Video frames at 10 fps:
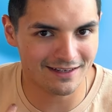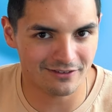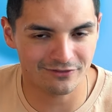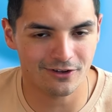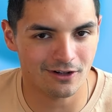
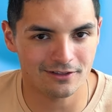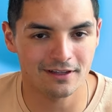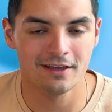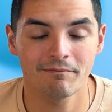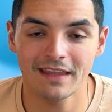default,
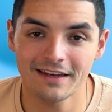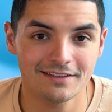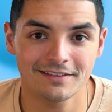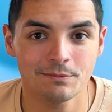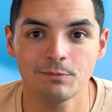and it's
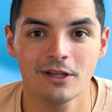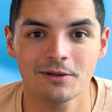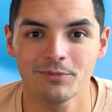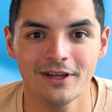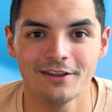a simple plug and play.